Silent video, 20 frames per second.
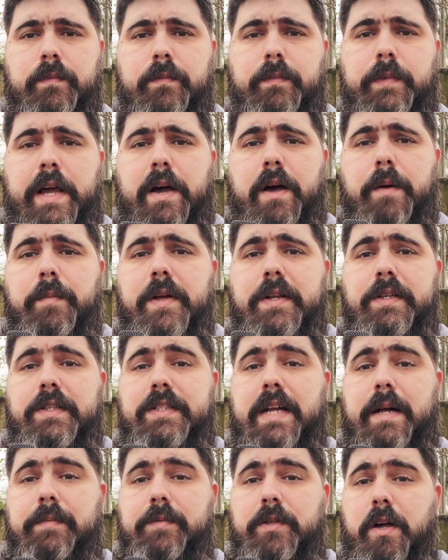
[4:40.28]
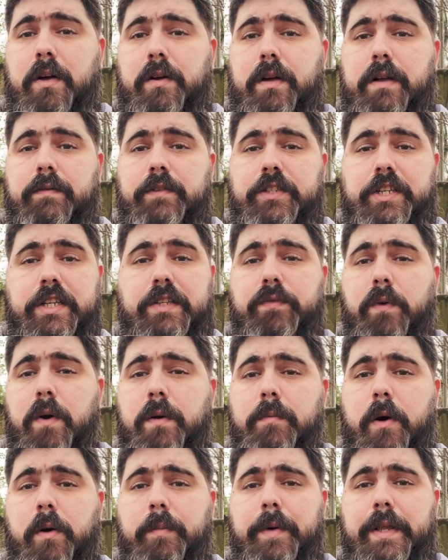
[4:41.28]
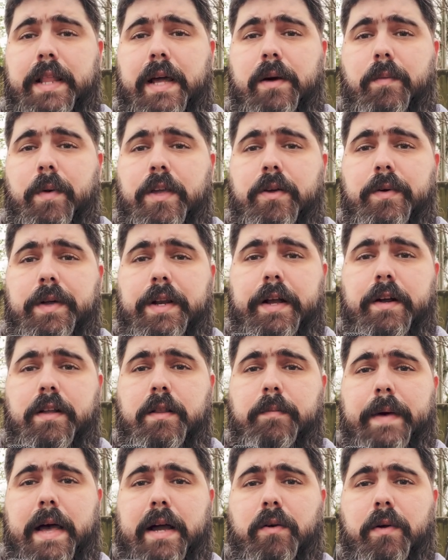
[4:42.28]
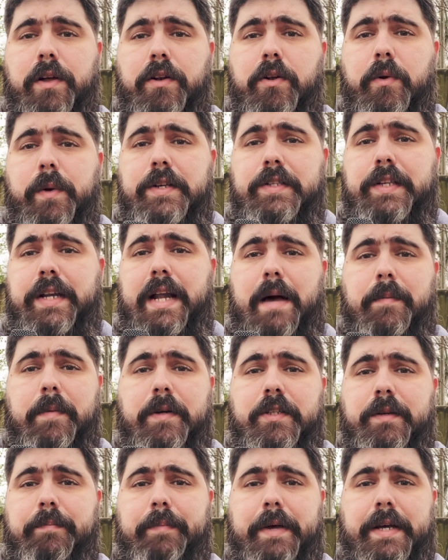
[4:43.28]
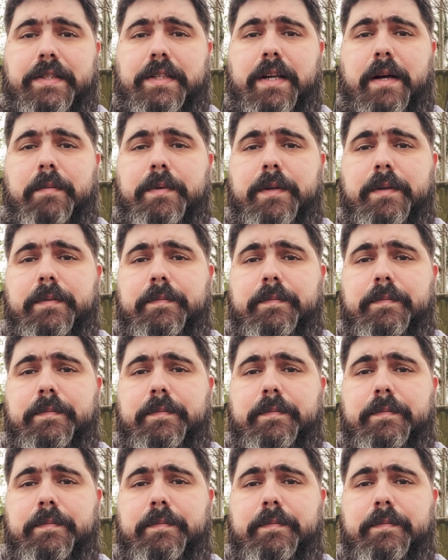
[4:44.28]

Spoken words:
Now I'm gonna stop talking just for a moment. That way you can hear the background noise and how much it picks up.